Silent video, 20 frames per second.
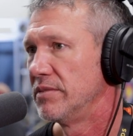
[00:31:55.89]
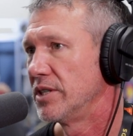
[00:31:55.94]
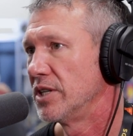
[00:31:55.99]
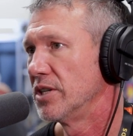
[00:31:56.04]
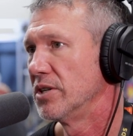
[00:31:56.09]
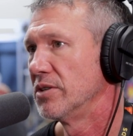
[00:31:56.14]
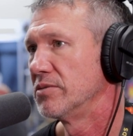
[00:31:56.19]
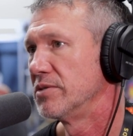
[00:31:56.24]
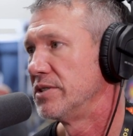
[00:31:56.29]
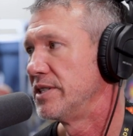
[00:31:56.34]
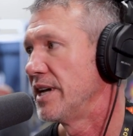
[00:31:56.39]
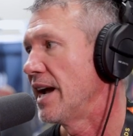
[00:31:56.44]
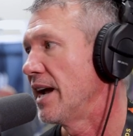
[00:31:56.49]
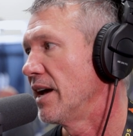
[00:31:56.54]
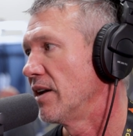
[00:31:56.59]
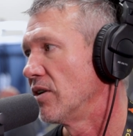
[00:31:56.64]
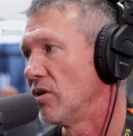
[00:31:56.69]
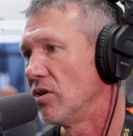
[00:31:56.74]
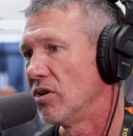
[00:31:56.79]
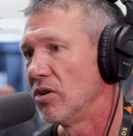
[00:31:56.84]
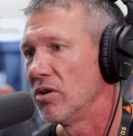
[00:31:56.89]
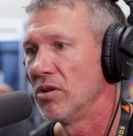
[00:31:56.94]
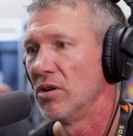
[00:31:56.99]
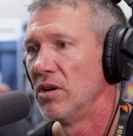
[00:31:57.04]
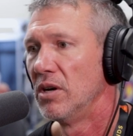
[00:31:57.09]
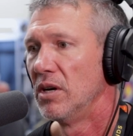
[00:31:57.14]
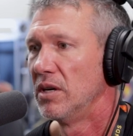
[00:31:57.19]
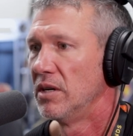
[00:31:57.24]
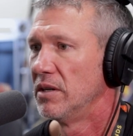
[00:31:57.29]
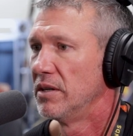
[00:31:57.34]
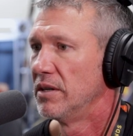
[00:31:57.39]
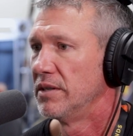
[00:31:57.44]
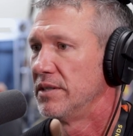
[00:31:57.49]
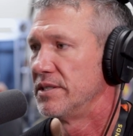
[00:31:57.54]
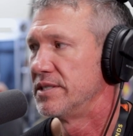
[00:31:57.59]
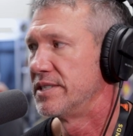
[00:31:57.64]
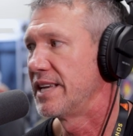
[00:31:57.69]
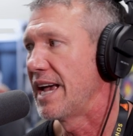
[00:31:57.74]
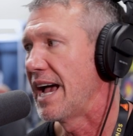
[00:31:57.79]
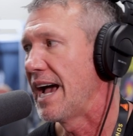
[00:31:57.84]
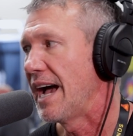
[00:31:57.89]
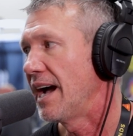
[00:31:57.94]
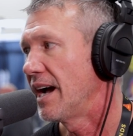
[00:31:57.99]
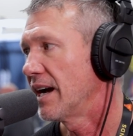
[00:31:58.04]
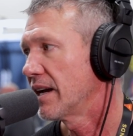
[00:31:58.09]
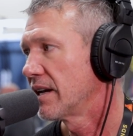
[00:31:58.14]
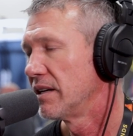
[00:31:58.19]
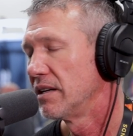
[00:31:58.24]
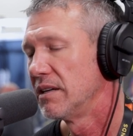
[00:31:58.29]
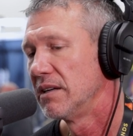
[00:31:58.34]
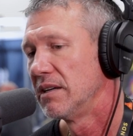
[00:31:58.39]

you know, Daniel, Zach.